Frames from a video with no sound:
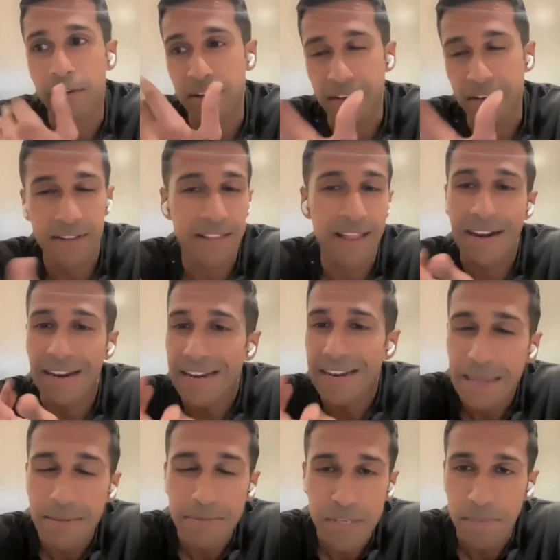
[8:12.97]
and a lot of
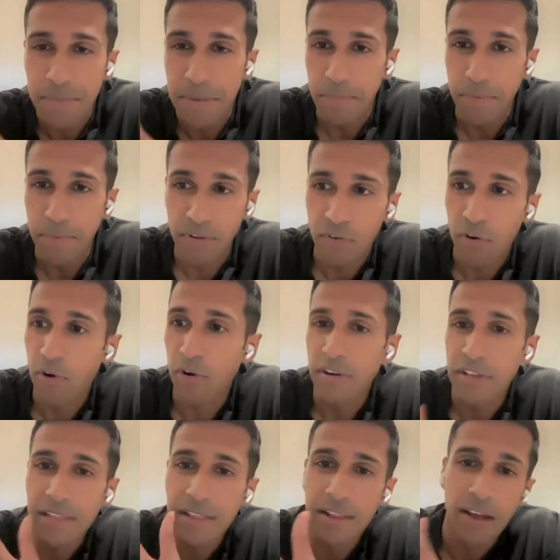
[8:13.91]
names that people have
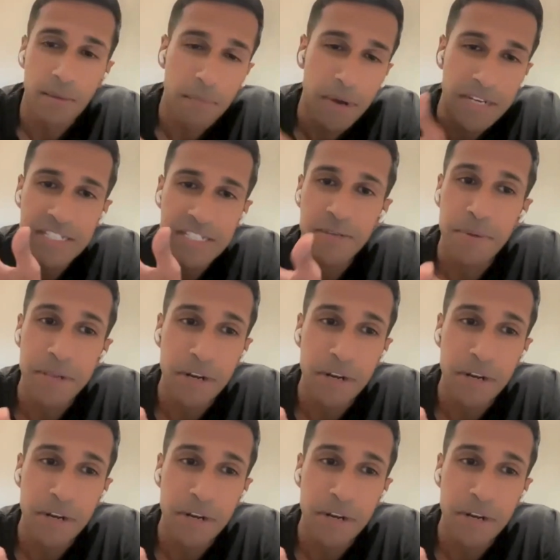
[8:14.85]
heard: Elon Musk,